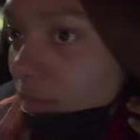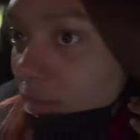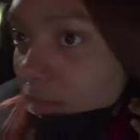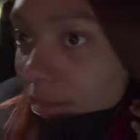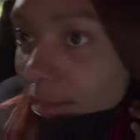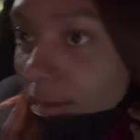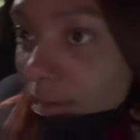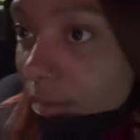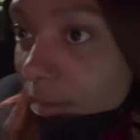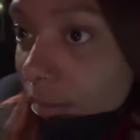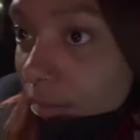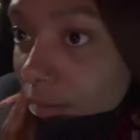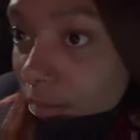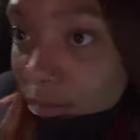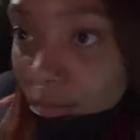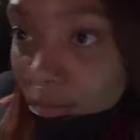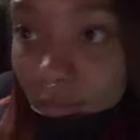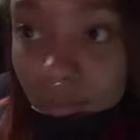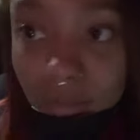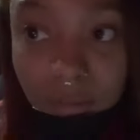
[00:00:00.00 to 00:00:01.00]
and
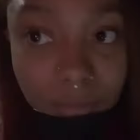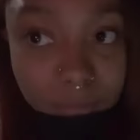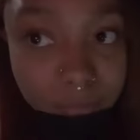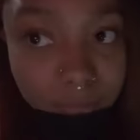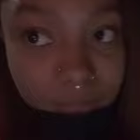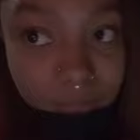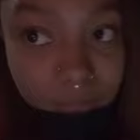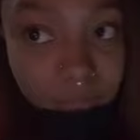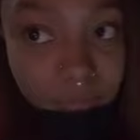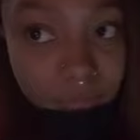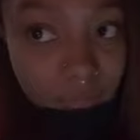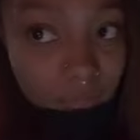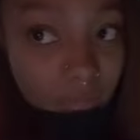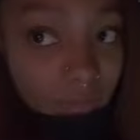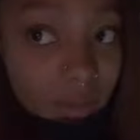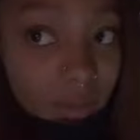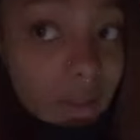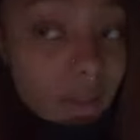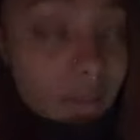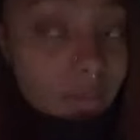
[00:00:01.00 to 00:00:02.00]
um
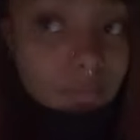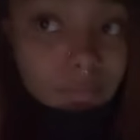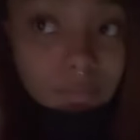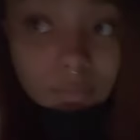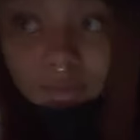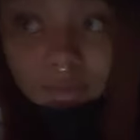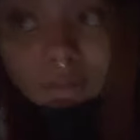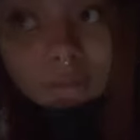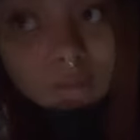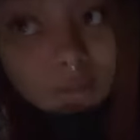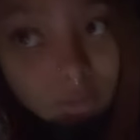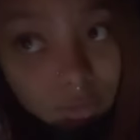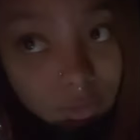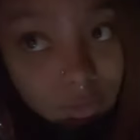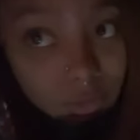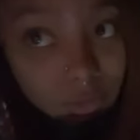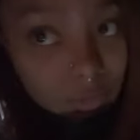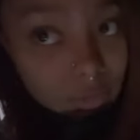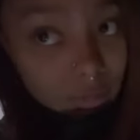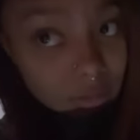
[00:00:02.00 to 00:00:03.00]
yeah but this is the
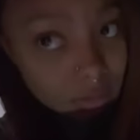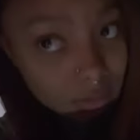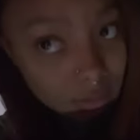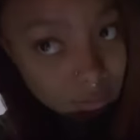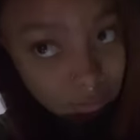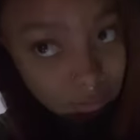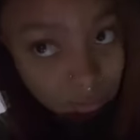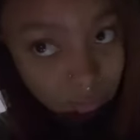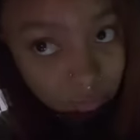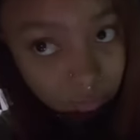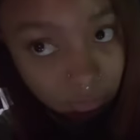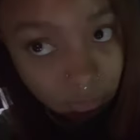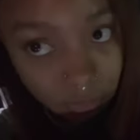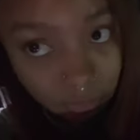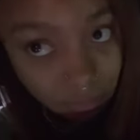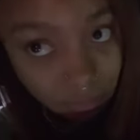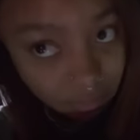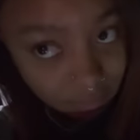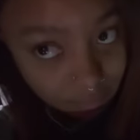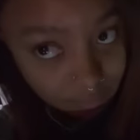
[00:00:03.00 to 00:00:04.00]
new look this is what she's
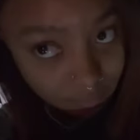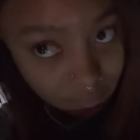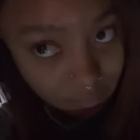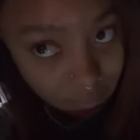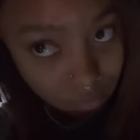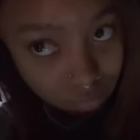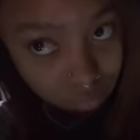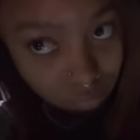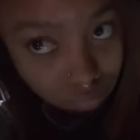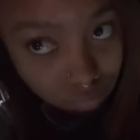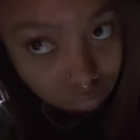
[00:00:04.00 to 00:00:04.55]
giving